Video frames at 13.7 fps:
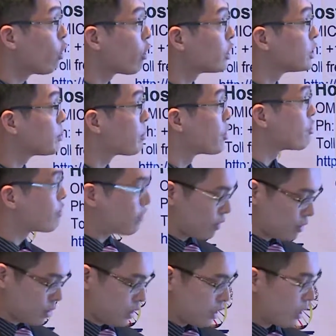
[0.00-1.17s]
already proved
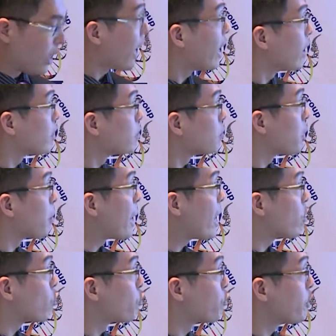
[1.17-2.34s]
that at
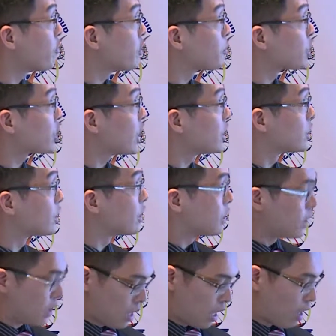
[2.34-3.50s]
about 50
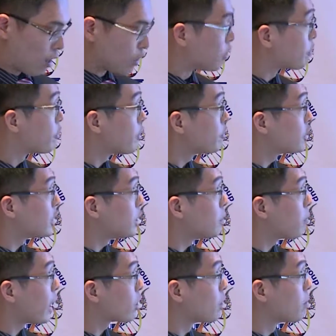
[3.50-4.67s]

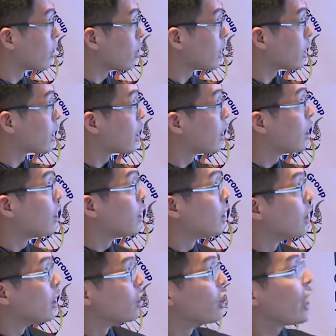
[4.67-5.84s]
micromolar,
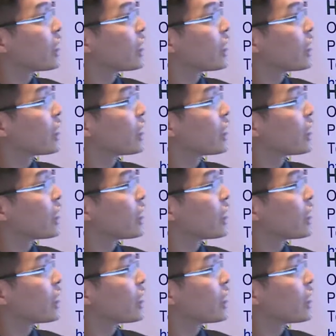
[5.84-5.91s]
you